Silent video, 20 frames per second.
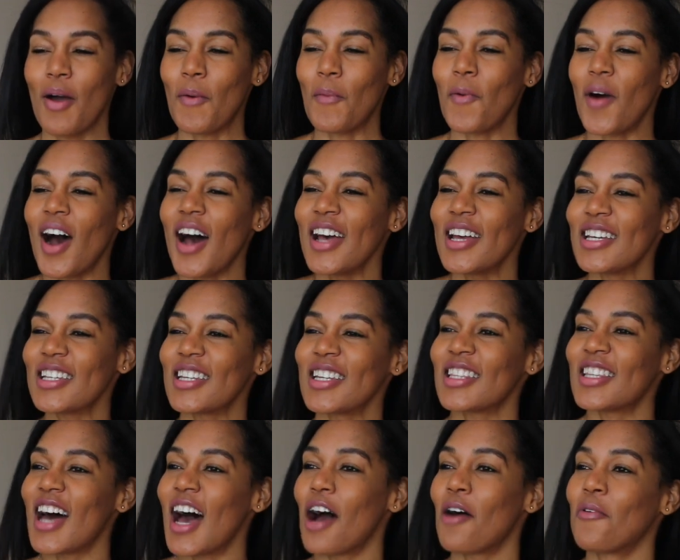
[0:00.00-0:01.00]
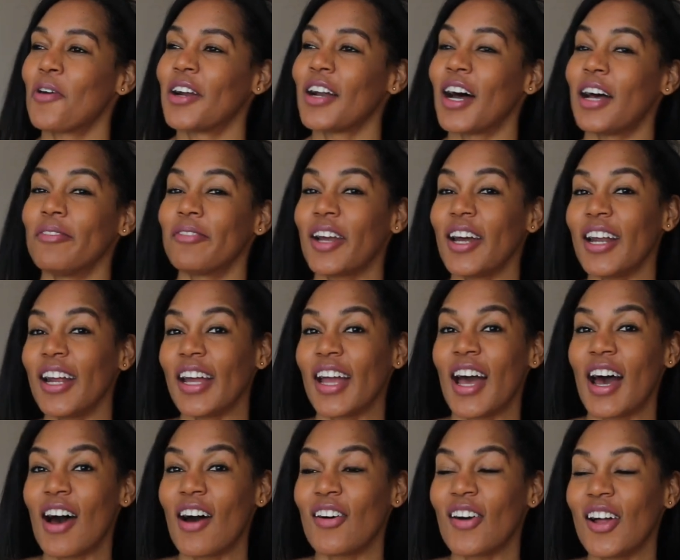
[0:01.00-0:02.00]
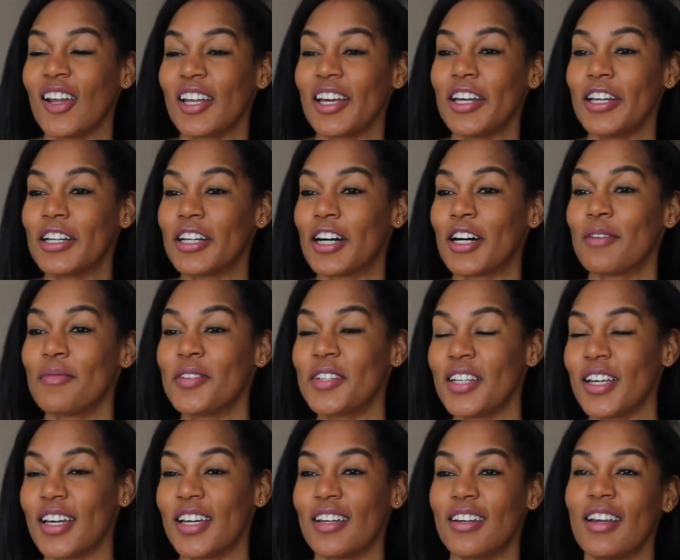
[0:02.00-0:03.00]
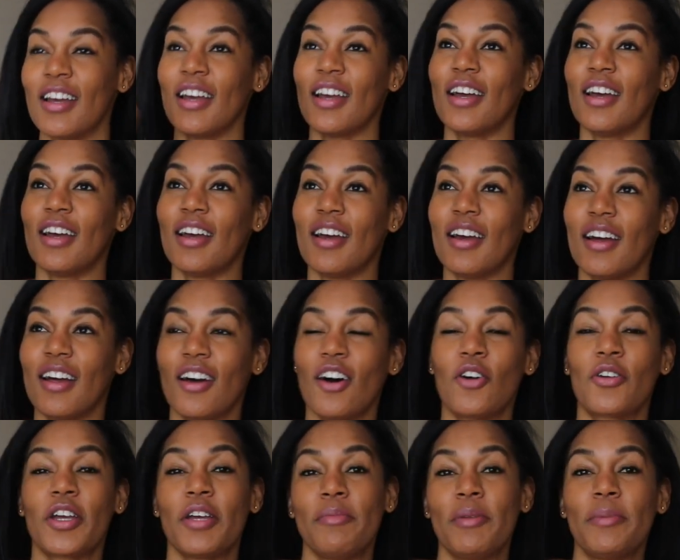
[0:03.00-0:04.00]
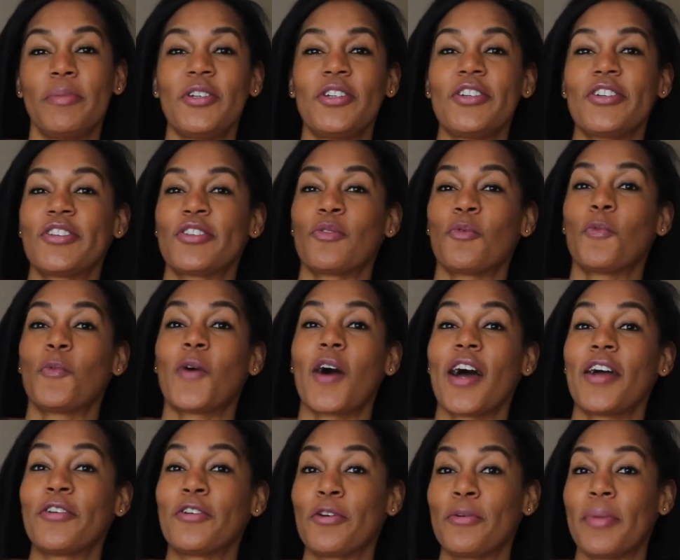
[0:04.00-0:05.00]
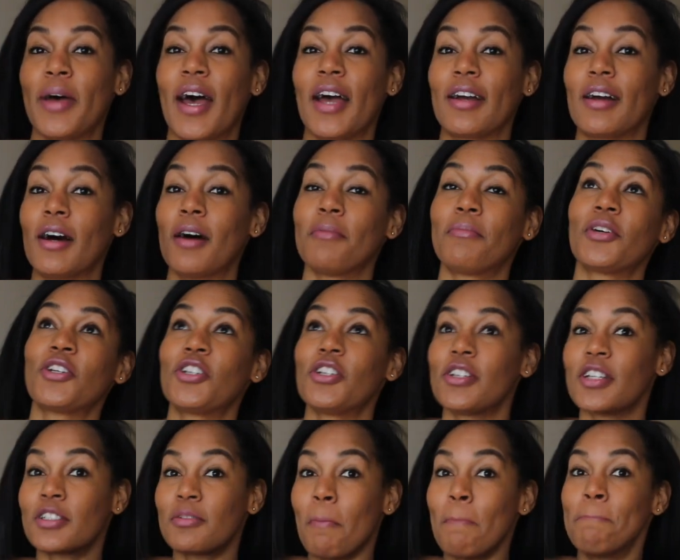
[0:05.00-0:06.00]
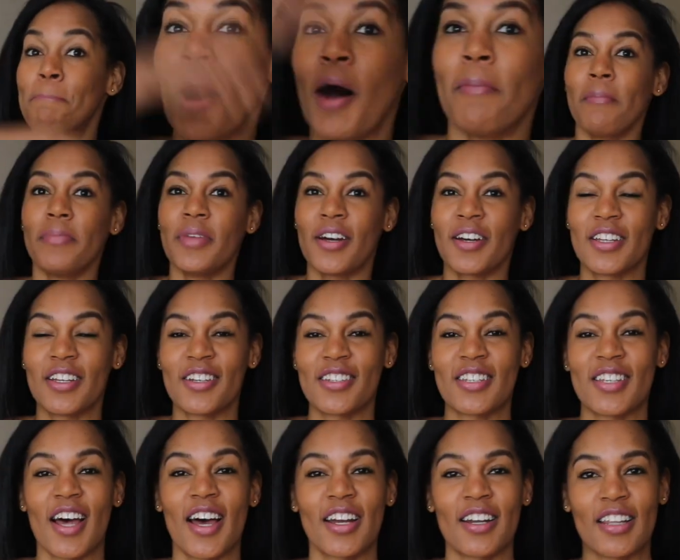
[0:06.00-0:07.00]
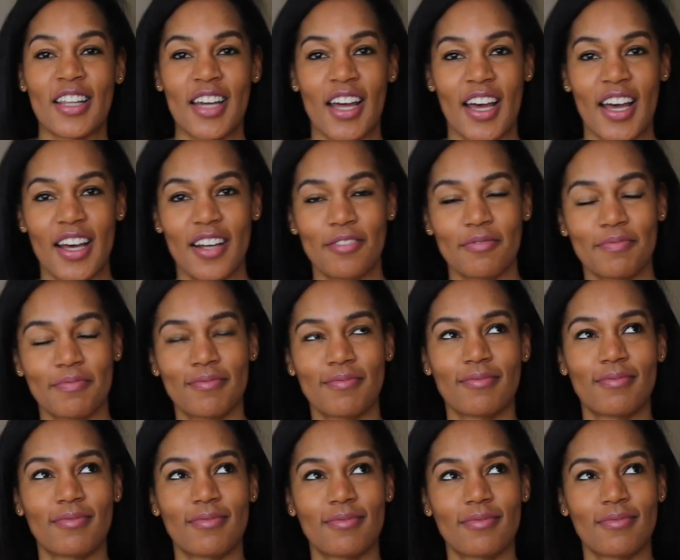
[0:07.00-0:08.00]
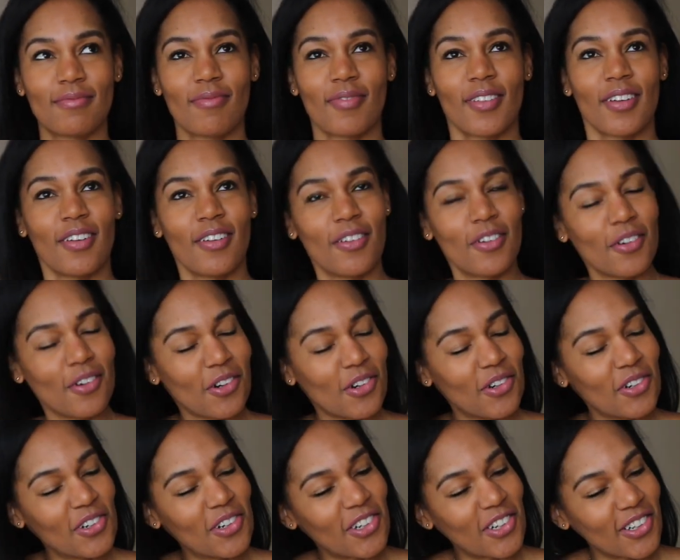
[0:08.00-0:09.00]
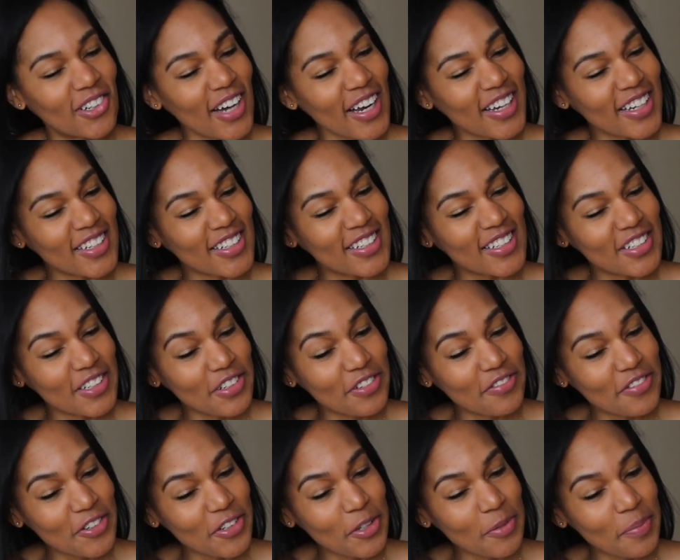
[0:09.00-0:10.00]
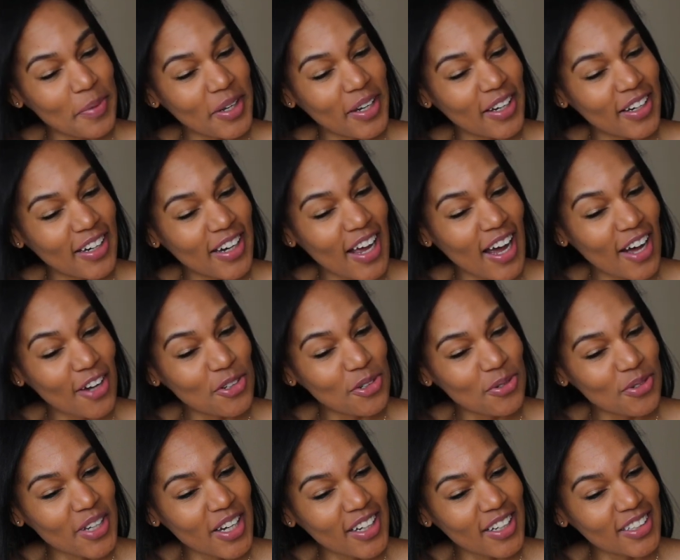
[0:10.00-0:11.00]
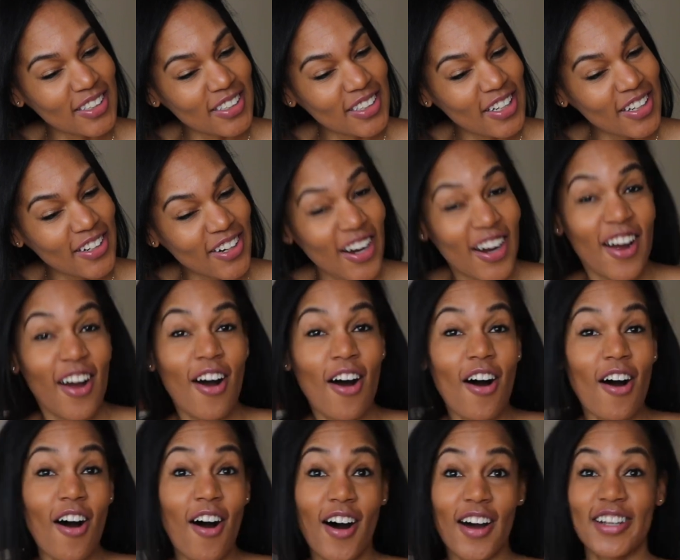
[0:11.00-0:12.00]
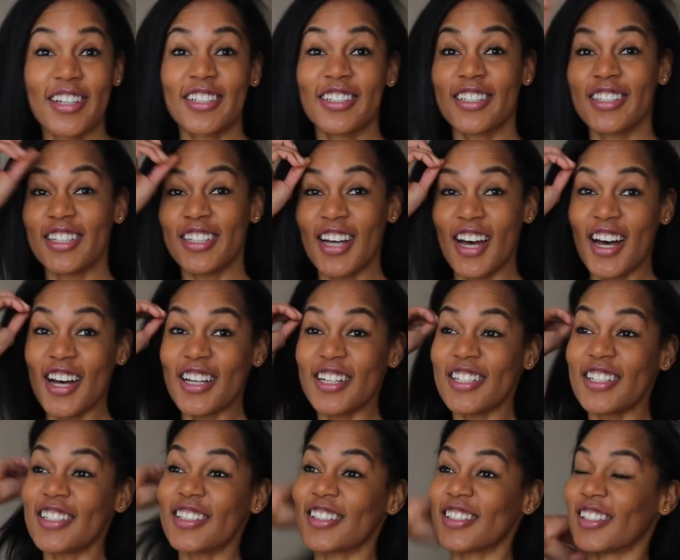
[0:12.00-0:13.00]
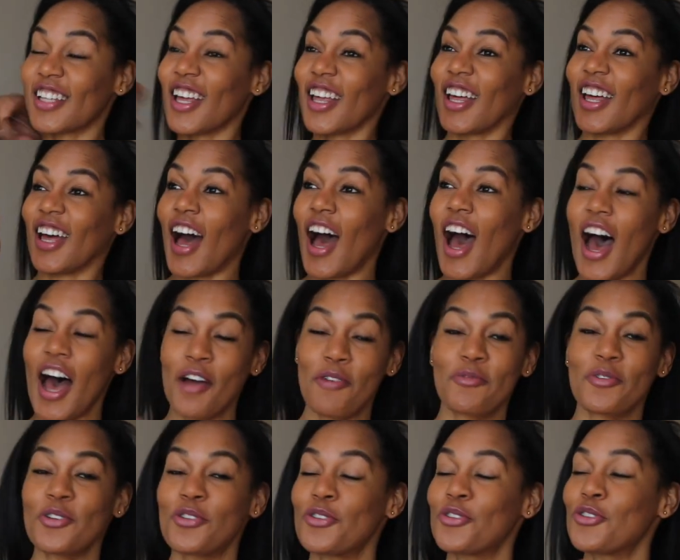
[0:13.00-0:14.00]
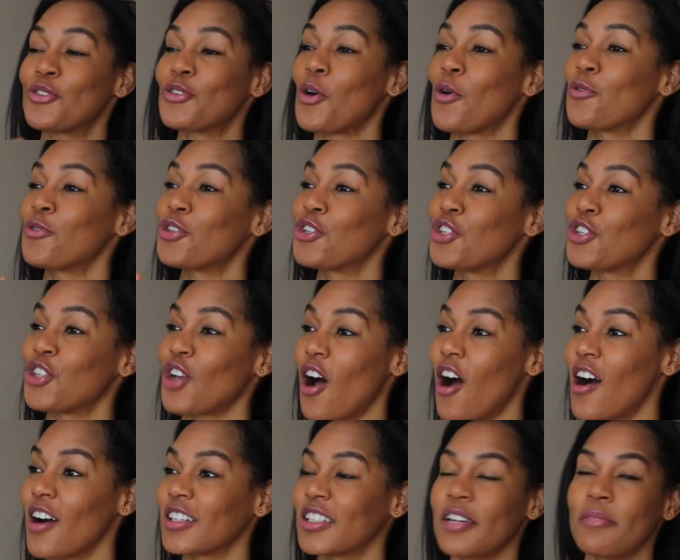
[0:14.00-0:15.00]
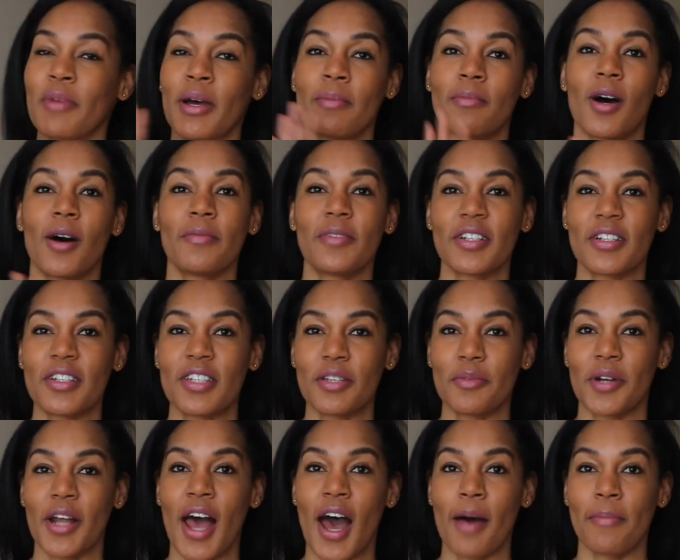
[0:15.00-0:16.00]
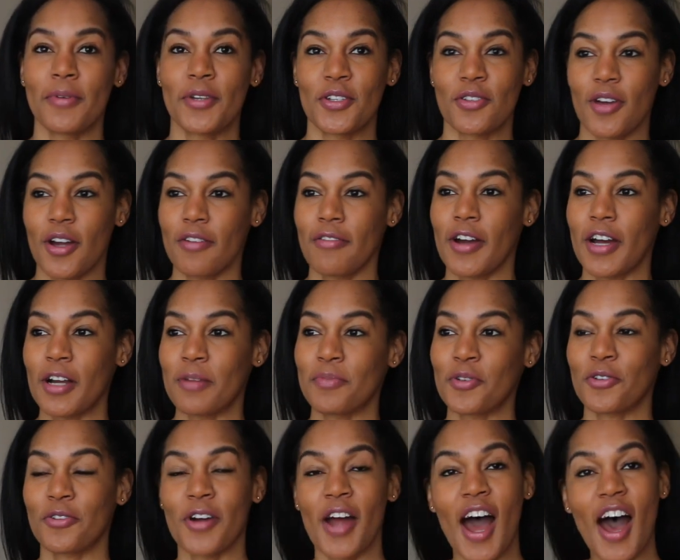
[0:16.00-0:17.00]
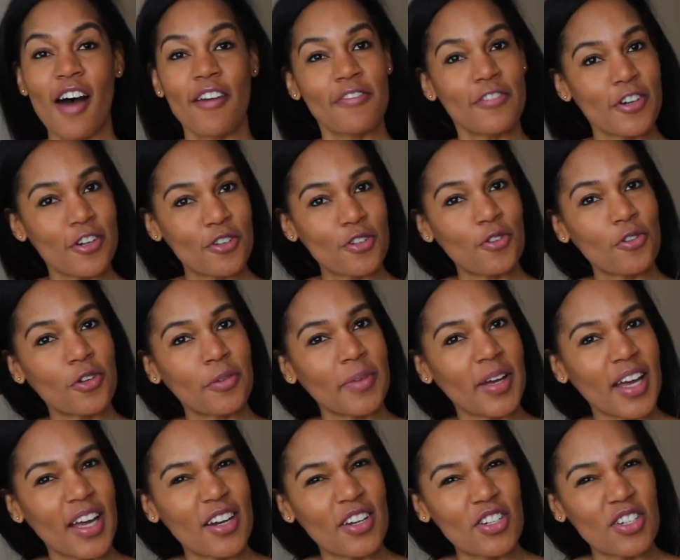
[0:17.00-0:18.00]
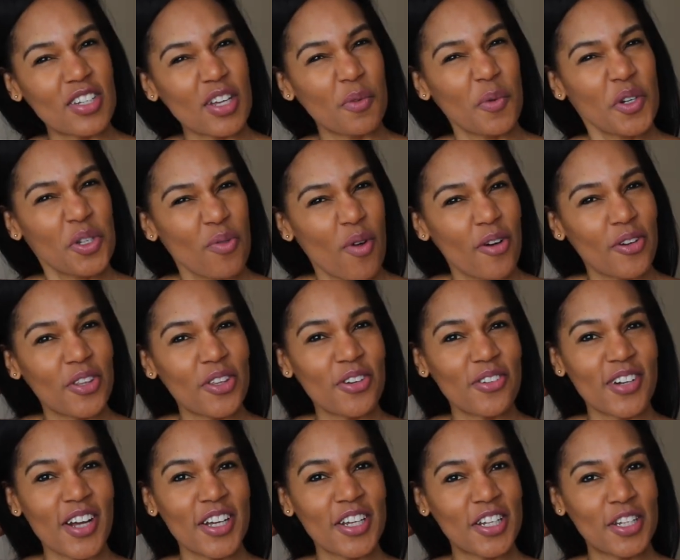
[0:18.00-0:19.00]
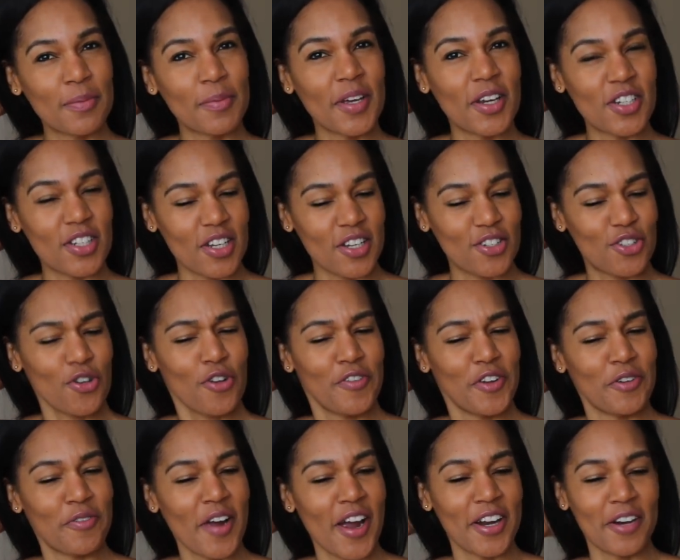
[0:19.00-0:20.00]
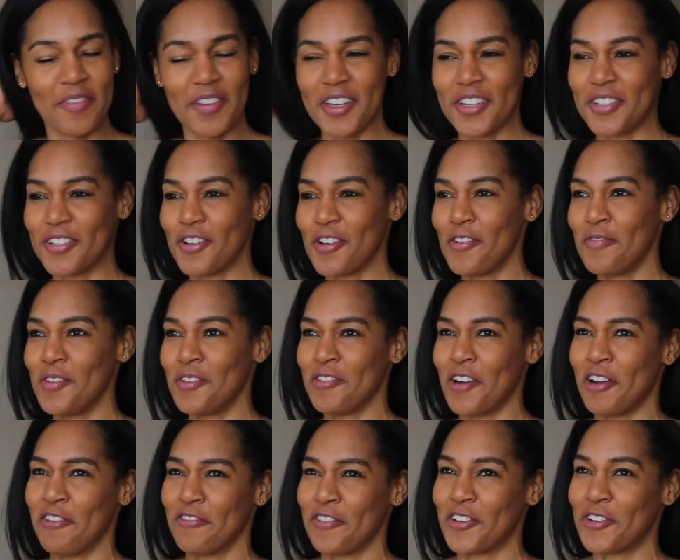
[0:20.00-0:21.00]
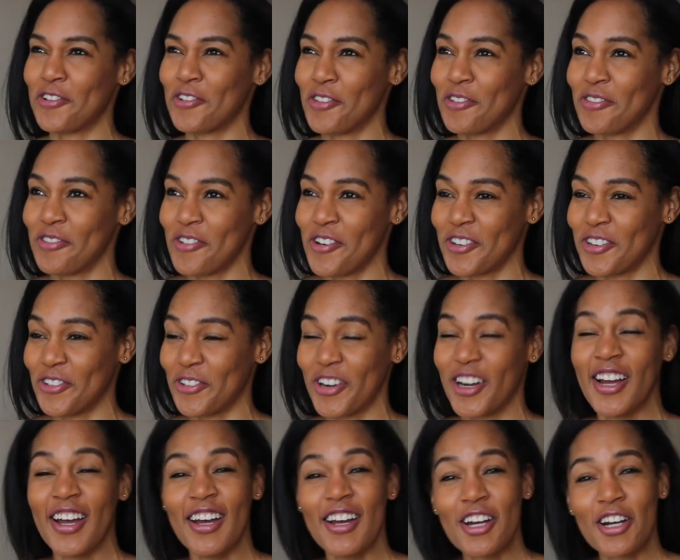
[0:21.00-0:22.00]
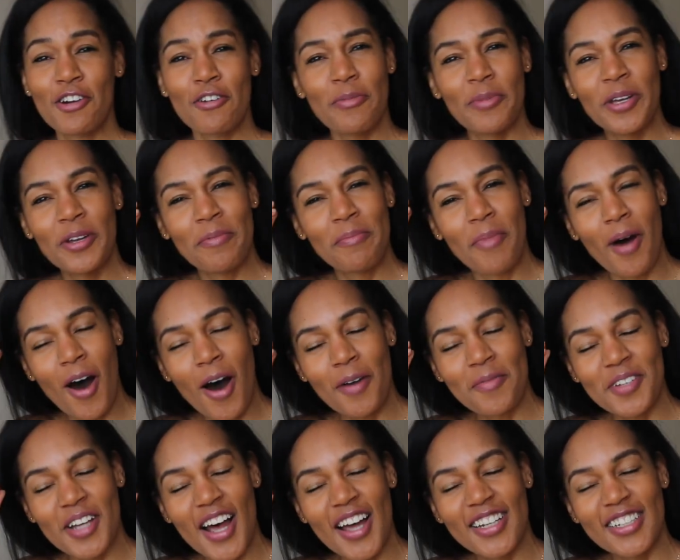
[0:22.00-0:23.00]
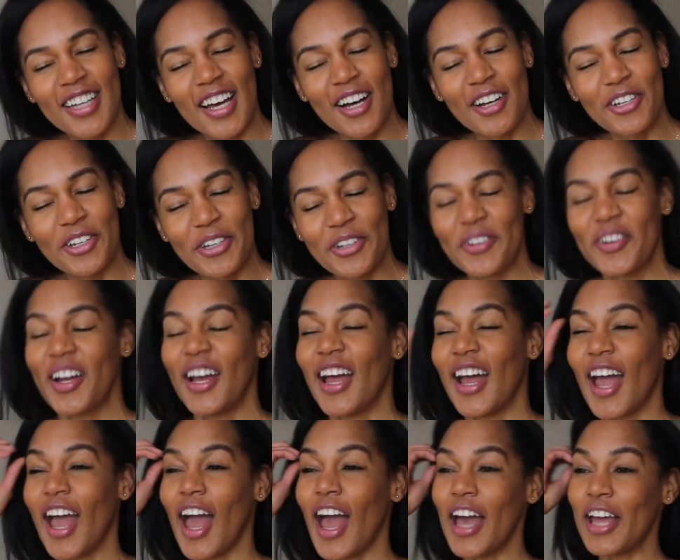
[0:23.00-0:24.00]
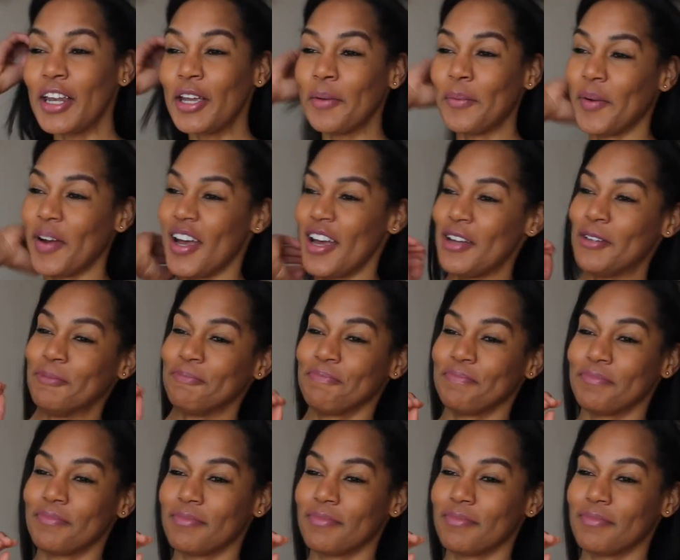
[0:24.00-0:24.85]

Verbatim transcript: Why is it that when I'm getting out, a lady comes in, okay, maybe she doesn't wind her bag up, but she just bumped me on the other side of the head. Oh, I can still feel the pain now, 2 decades later. Honestly, guys, I was so shocked, and my mom didn't see what happened, so I ran up to her after, and I was holding my head, and she's like, what's wrong with you? And I explained, she's like, serve you right. I'm like, serve me right for going through the wrong door? Caribbean moms, I tell you. Anyway,